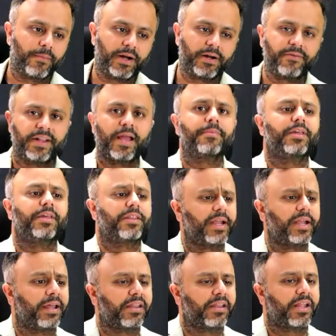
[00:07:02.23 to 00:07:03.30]
But when I'm just
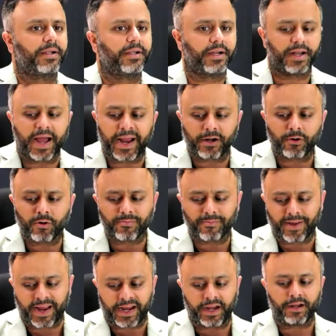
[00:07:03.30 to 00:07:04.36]
getting started, I
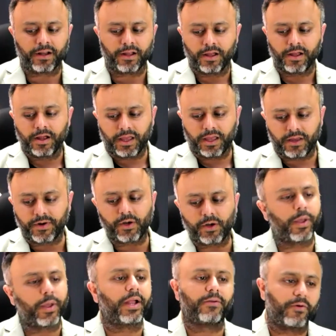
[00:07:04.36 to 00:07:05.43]
don't mind even
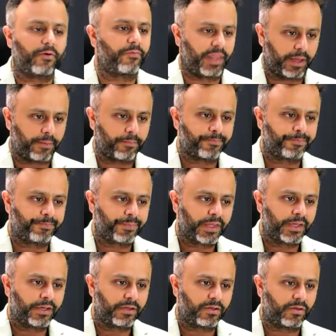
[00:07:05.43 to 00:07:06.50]
doing it for free.
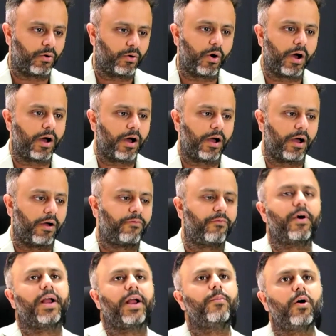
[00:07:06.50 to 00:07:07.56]
So
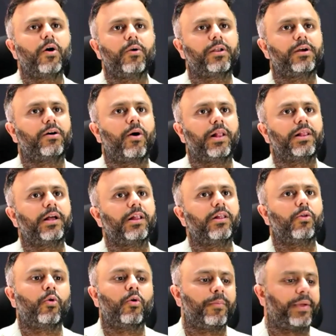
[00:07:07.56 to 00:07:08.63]
forget about all the
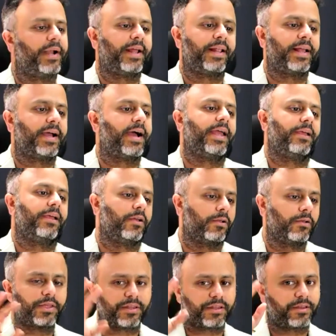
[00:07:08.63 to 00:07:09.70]
low, mid, and high.
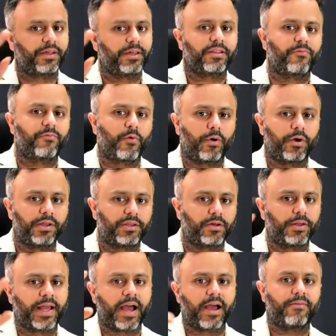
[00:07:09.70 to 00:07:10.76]
Just focus
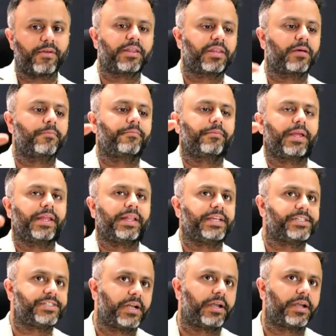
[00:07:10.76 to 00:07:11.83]
on having some
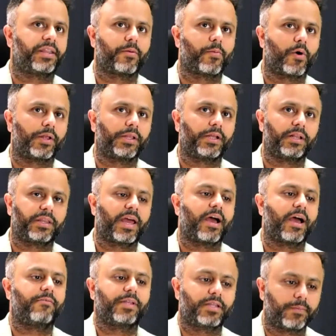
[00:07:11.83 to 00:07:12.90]
initial testimonials,
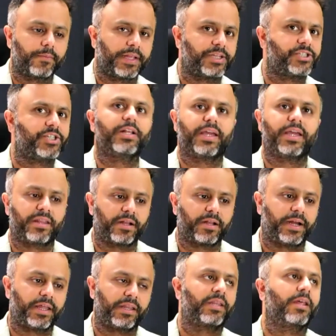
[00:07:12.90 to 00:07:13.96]
having some initial case
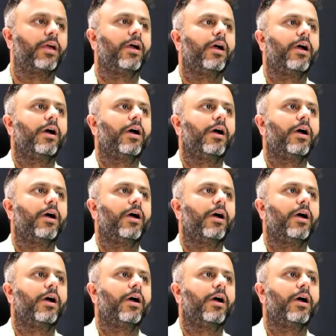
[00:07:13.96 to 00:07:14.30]
studies.